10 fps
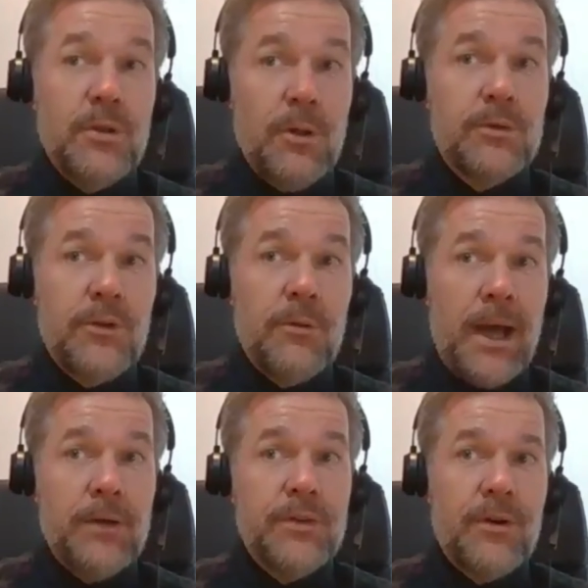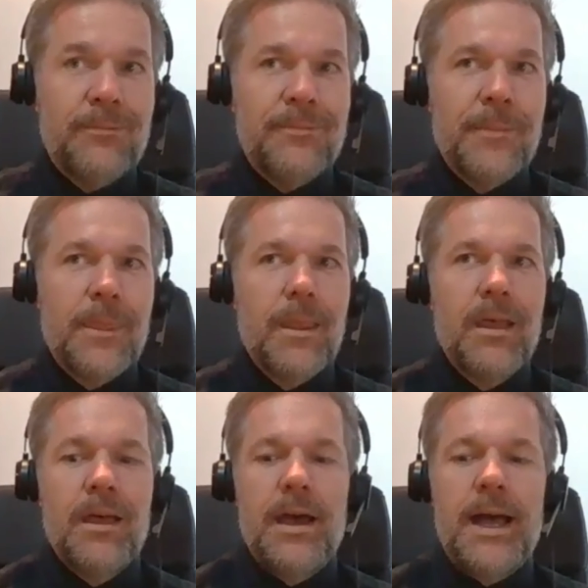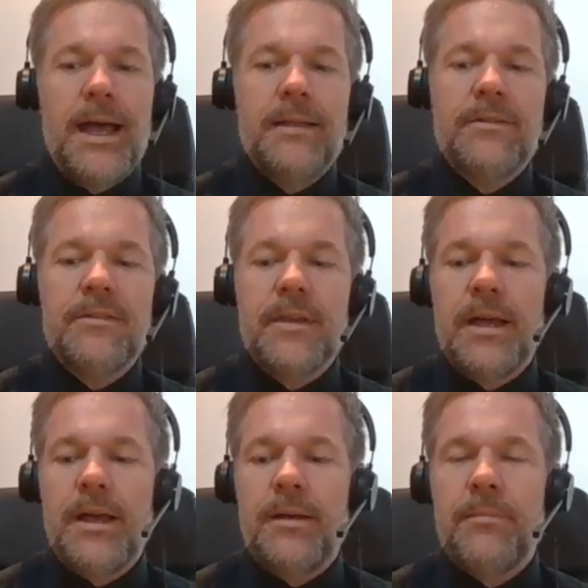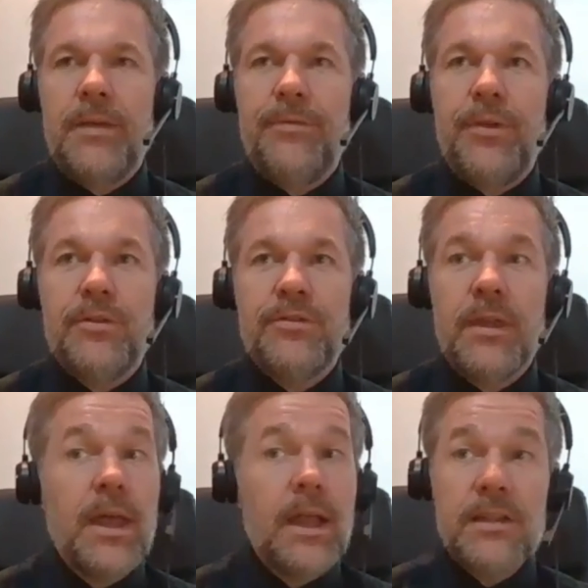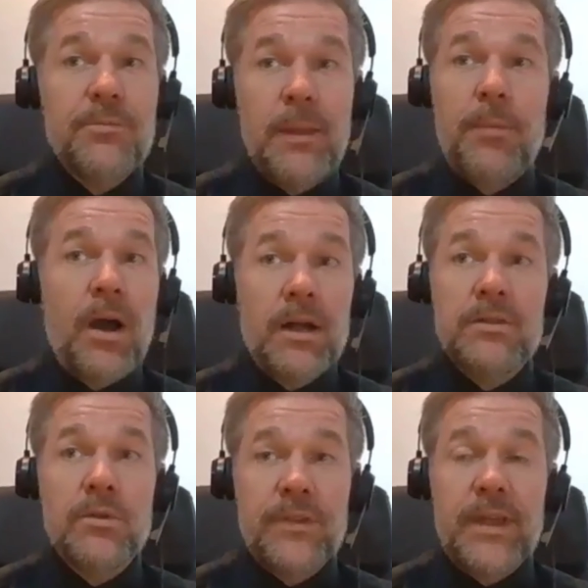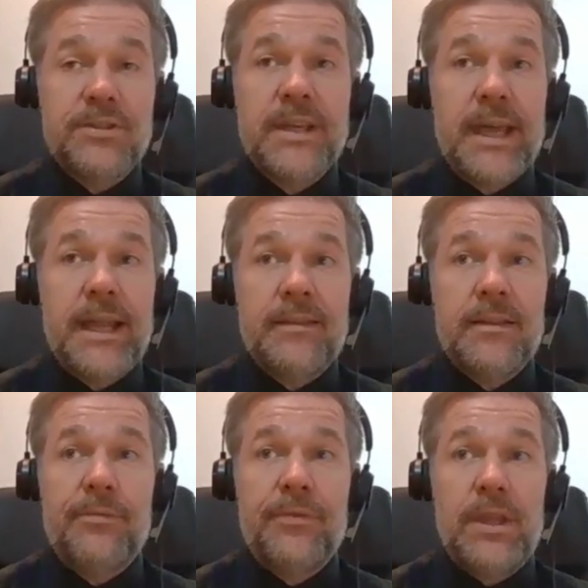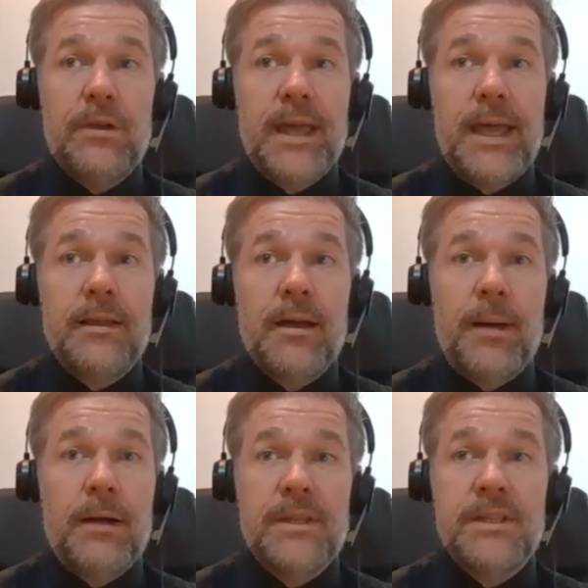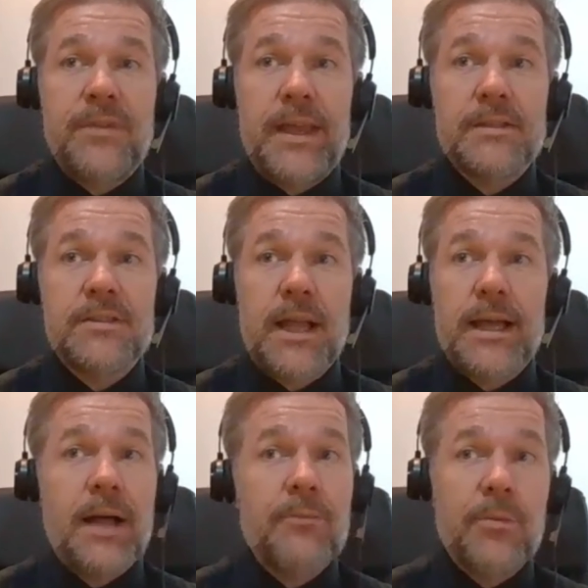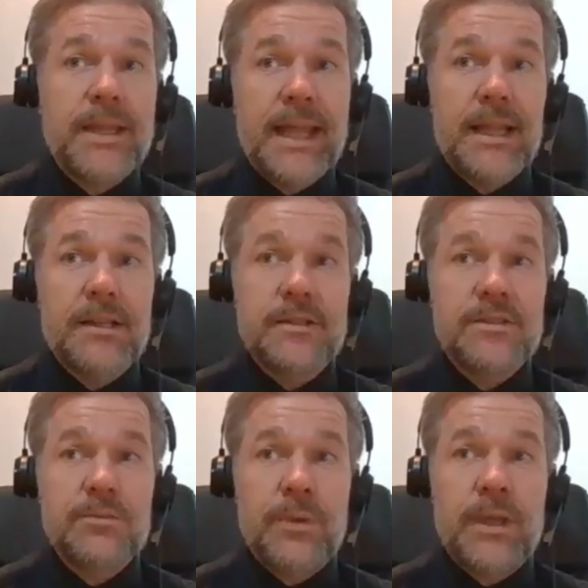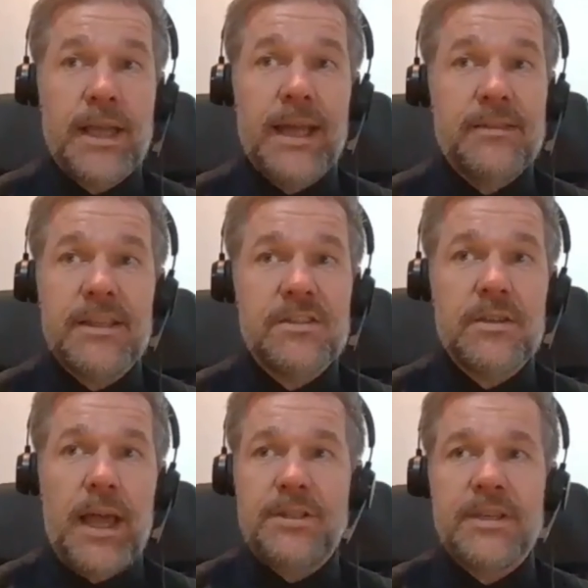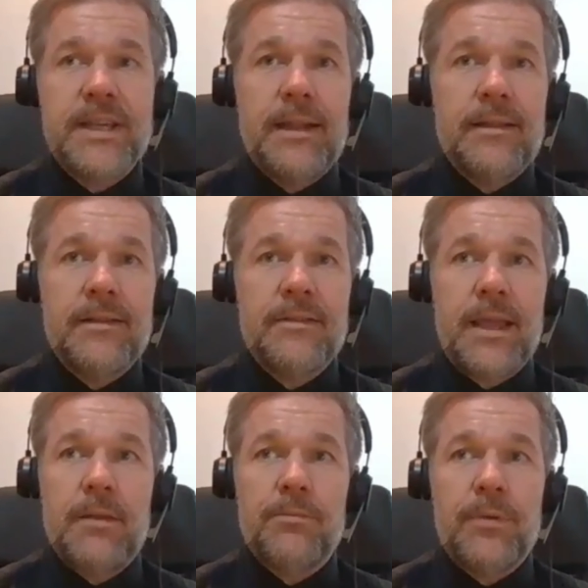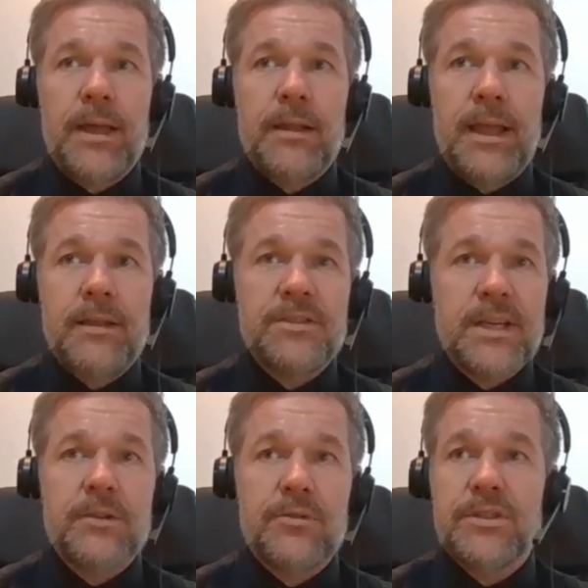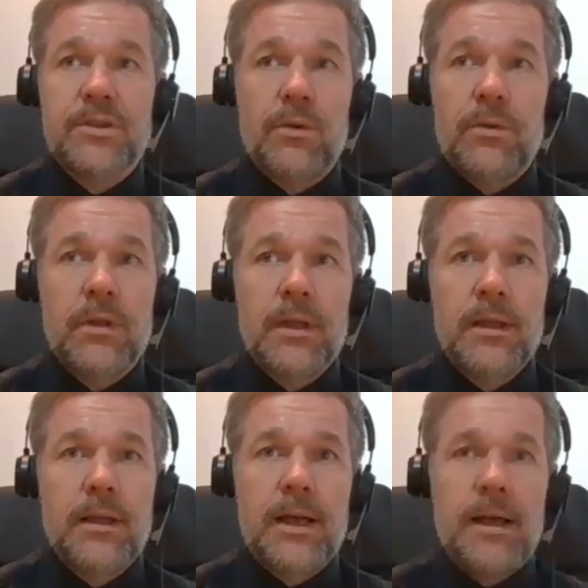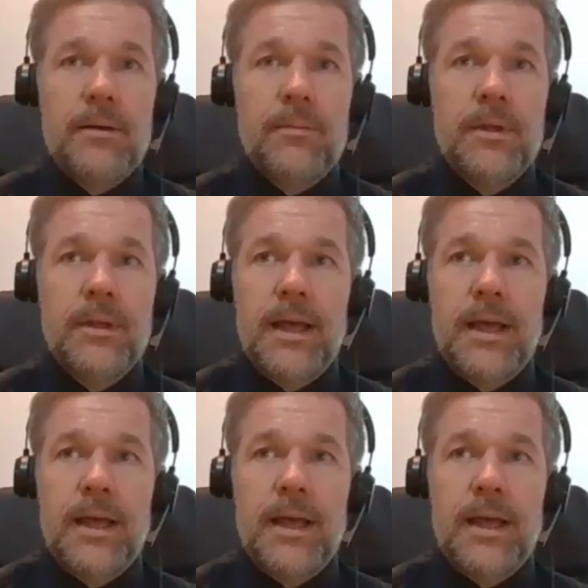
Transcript: your long-term outcome. And a lot of people are not educated enough in the UK about these things. Like, I'm from the Netherlands, we get this educated in secondary school, and